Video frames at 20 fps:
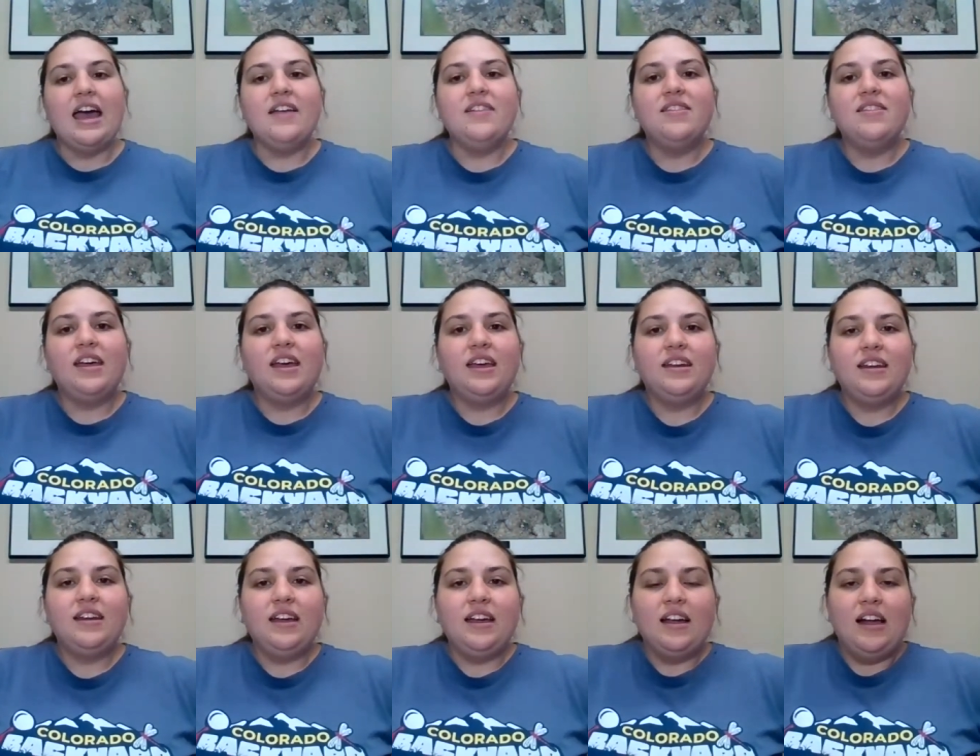And
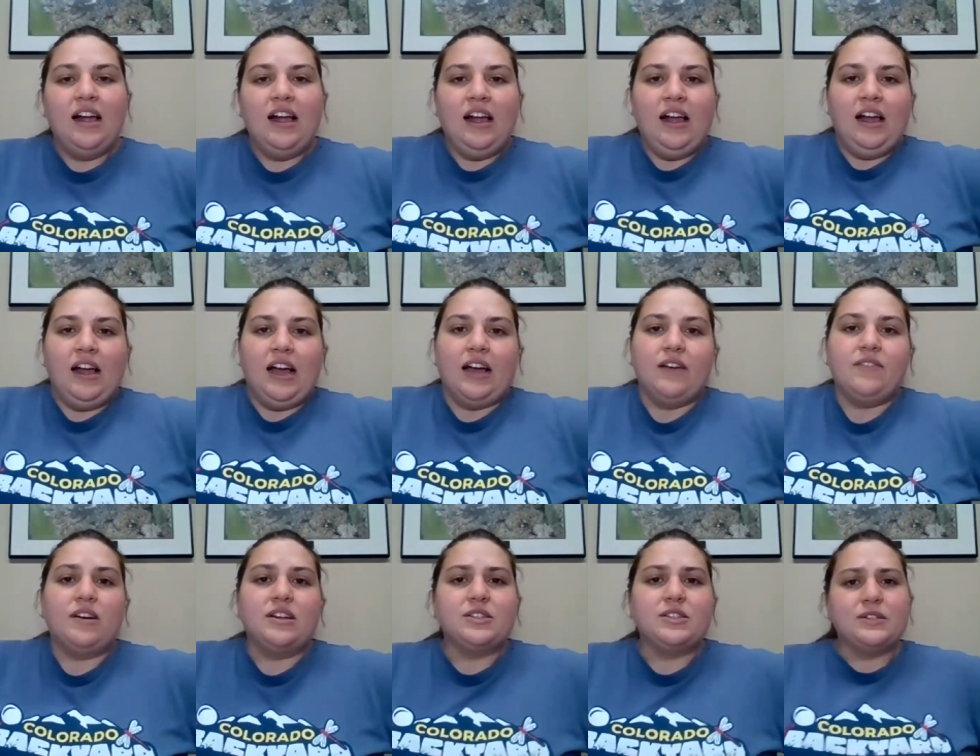then
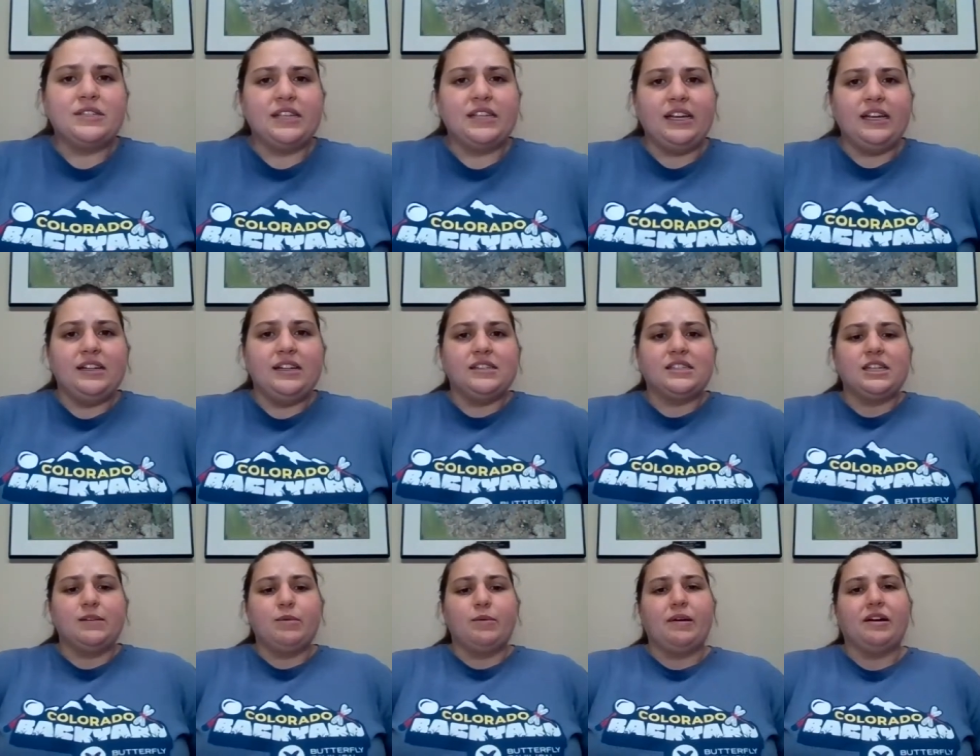I've also seen
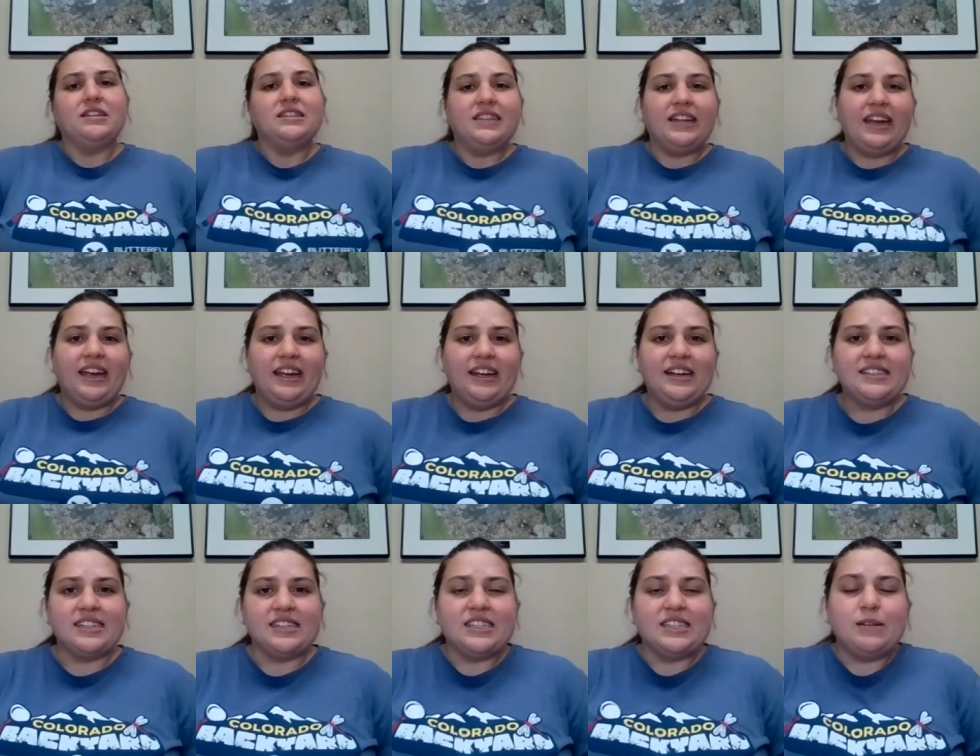some about
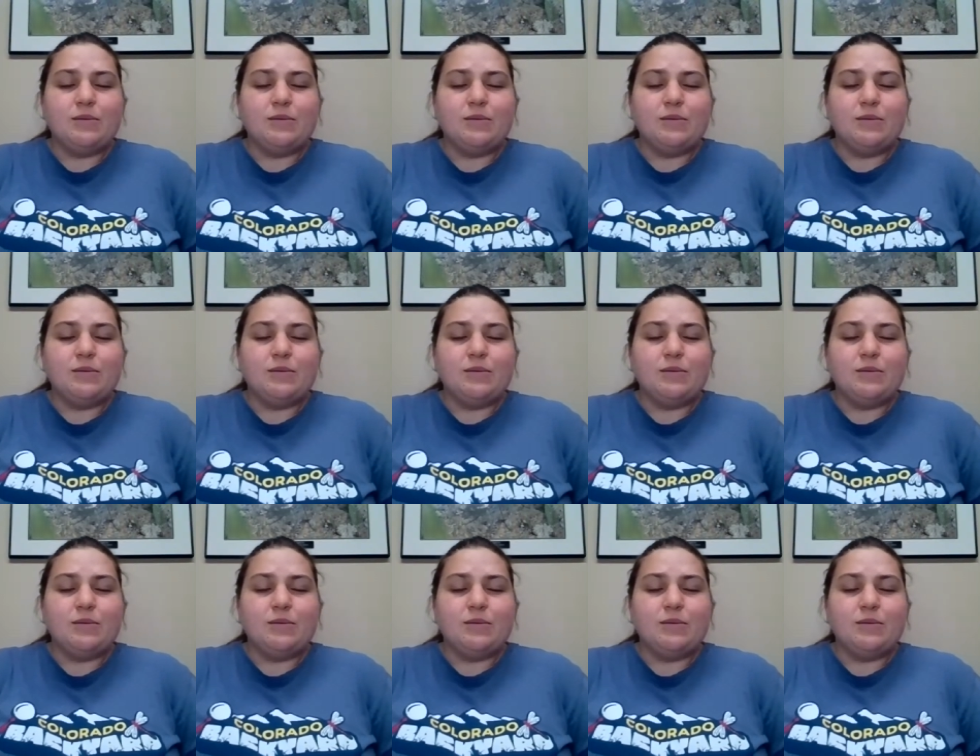legs.